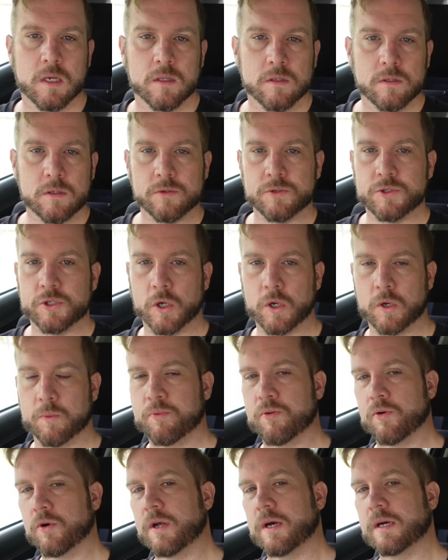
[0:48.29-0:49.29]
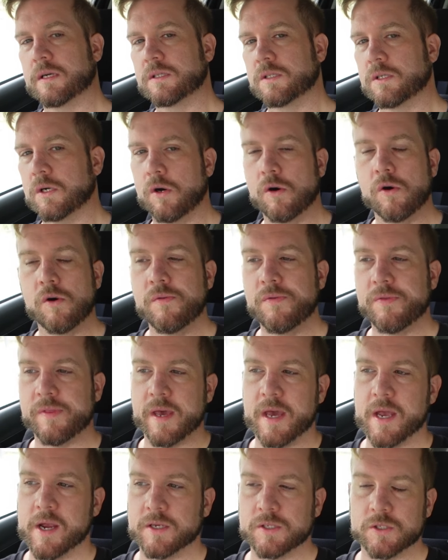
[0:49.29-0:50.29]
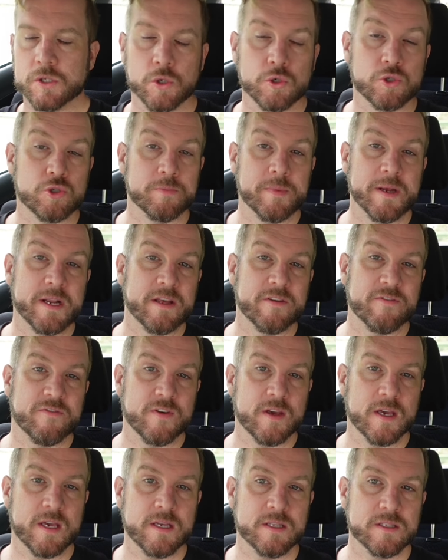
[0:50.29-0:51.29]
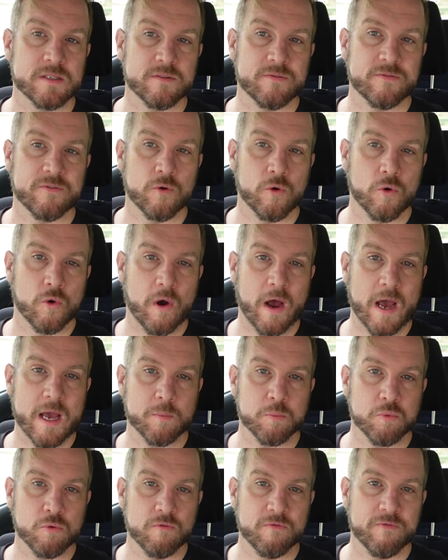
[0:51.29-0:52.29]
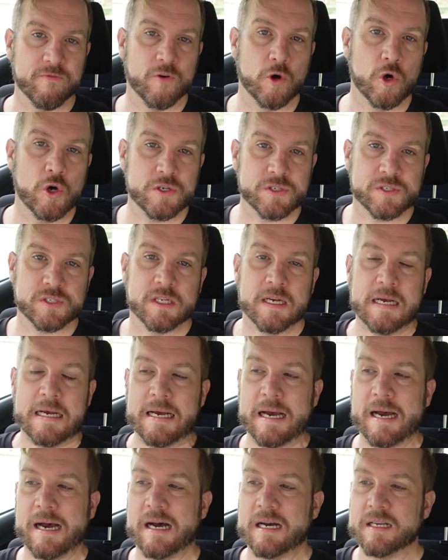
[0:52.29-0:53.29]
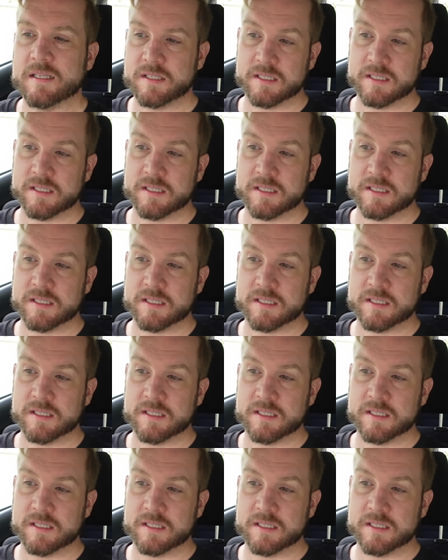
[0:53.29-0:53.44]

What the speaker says: little joke products on their social media feeds for April 1st.